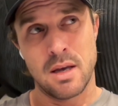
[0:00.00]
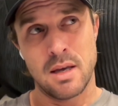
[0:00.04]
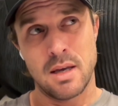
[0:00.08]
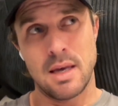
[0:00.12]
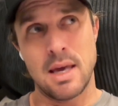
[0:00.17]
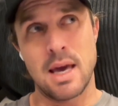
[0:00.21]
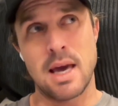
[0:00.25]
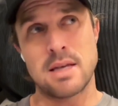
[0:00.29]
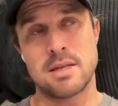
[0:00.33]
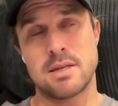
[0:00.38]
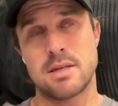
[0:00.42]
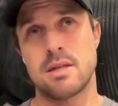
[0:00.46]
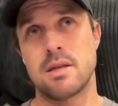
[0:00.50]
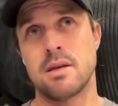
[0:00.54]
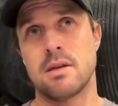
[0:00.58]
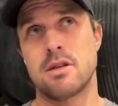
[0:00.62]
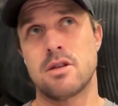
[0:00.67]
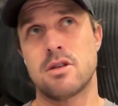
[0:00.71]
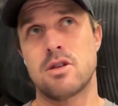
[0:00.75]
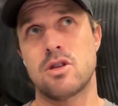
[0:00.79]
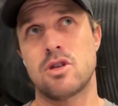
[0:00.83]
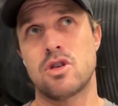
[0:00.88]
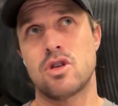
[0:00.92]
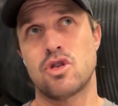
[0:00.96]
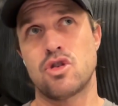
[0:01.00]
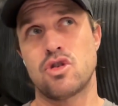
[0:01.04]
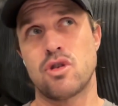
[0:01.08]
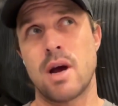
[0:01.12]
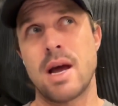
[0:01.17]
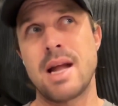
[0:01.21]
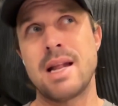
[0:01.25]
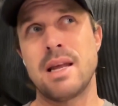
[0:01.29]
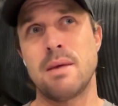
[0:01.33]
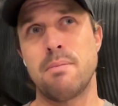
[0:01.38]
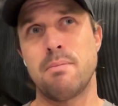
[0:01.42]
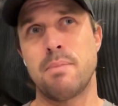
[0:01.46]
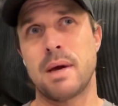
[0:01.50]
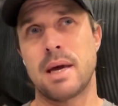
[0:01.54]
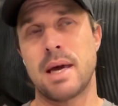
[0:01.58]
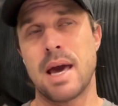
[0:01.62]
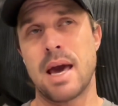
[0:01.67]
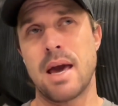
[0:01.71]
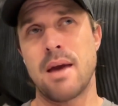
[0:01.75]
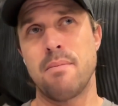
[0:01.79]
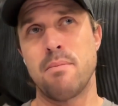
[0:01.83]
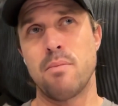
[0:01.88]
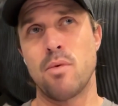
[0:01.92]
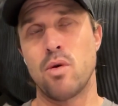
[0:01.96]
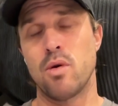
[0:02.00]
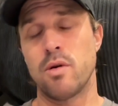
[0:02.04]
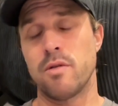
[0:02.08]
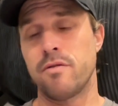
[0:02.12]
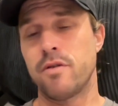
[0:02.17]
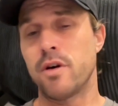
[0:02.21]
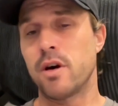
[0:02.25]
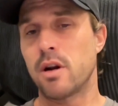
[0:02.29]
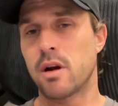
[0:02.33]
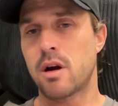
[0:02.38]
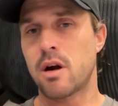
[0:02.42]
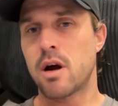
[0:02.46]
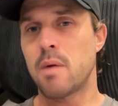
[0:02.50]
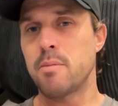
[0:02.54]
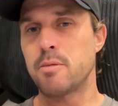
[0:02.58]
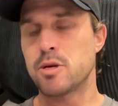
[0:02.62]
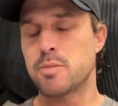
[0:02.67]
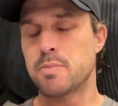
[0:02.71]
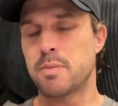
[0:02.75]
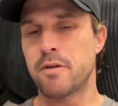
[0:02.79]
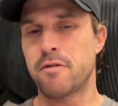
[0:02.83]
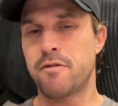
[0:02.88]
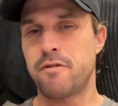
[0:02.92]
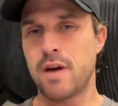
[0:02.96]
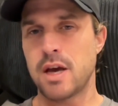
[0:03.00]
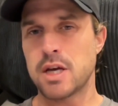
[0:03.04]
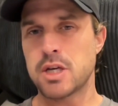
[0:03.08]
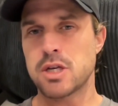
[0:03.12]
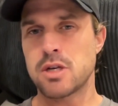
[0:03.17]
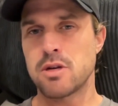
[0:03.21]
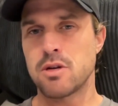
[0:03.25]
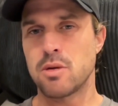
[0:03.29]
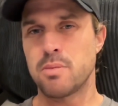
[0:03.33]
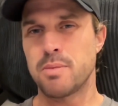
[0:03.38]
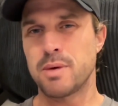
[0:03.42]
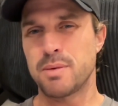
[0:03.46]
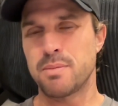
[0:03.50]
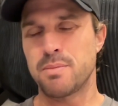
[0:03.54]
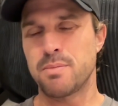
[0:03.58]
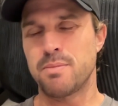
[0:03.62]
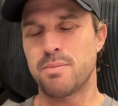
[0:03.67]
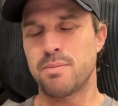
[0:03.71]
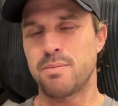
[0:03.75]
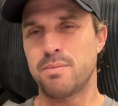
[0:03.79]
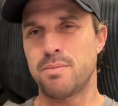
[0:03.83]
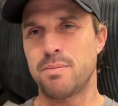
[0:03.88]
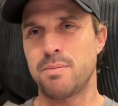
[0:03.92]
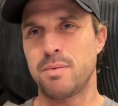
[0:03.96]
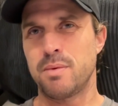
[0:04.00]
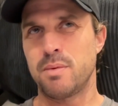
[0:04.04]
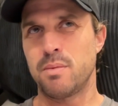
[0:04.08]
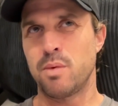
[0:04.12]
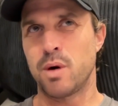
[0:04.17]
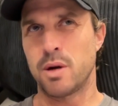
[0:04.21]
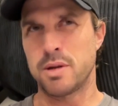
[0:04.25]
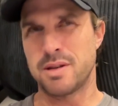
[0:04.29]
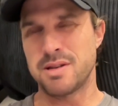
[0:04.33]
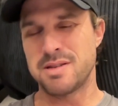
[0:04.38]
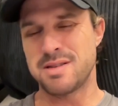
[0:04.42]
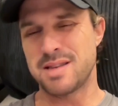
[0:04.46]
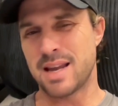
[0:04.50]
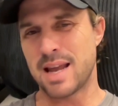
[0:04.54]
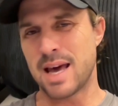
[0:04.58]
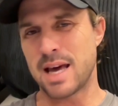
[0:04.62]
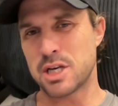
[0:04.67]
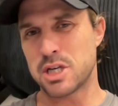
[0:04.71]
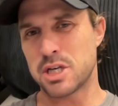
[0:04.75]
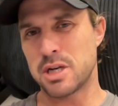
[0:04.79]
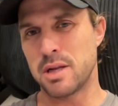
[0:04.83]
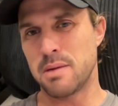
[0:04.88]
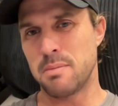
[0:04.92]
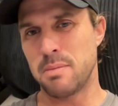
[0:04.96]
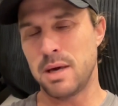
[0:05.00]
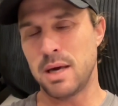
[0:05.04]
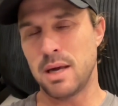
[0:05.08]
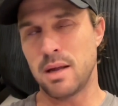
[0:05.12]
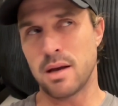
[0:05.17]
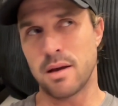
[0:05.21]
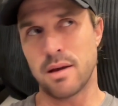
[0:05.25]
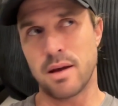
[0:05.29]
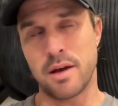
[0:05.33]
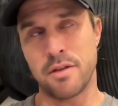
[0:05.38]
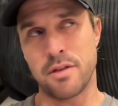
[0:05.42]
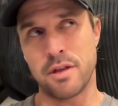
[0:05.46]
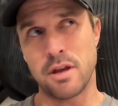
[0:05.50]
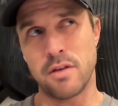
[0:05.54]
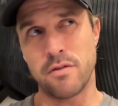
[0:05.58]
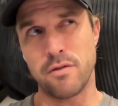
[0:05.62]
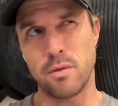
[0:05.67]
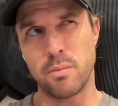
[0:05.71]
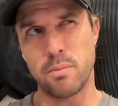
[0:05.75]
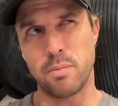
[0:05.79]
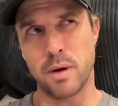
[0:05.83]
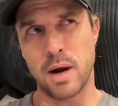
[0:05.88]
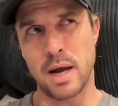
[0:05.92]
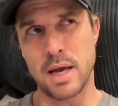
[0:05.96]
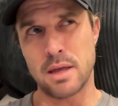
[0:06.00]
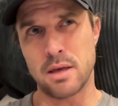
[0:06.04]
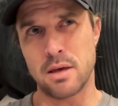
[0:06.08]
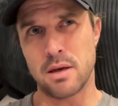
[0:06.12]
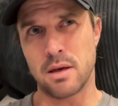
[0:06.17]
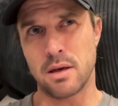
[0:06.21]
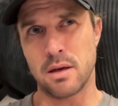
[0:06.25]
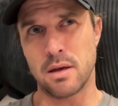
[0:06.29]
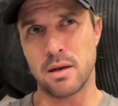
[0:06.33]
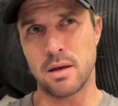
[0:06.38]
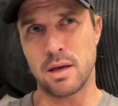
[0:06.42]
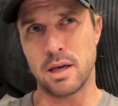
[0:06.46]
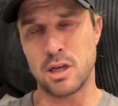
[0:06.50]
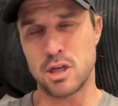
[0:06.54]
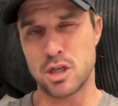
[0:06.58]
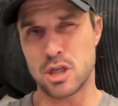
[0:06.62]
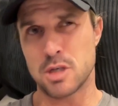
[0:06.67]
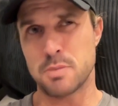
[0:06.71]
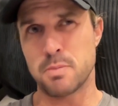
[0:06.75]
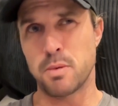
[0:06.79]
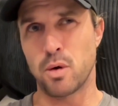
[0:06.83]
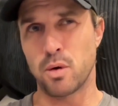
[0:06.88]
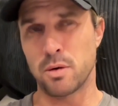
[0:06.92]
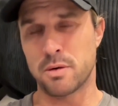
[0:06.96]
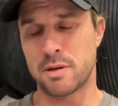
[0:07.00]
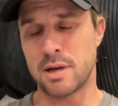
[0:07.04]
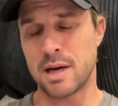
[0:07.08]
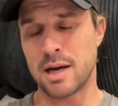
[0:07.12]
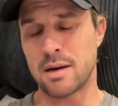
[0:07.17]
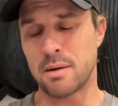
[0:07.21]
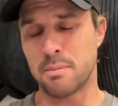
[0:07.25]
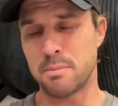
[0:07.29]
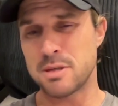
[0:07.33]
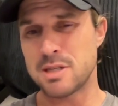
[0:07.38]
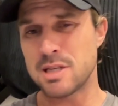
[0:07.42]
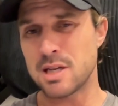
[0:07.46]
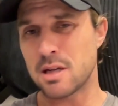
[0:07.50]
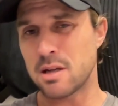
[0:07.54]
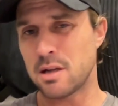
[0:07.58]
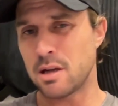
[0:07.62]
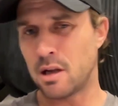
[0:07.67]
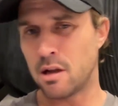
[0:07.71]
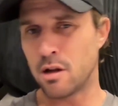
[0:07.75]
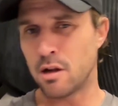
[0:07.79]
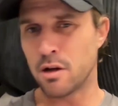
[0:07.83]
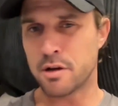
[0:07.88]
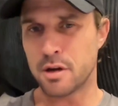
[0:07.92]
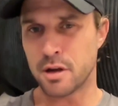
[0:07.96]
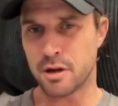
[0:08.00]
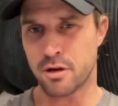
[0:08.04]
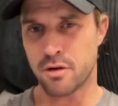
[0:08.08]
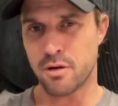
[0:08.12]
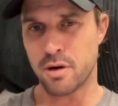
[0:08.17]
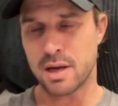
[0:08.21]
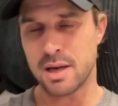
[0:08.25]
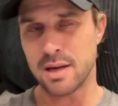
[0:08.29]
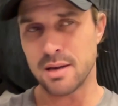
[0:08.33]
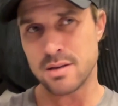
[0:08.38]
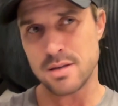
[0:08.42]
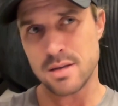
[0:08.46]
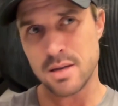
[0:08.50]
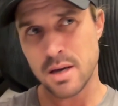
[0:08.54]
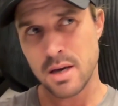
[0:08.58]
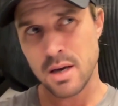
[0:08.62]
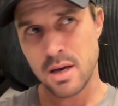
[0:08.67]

yes, the training became more, inverted commas, professional. But what does that actually mean? I think if you break each sport down, and particularly look at cricket,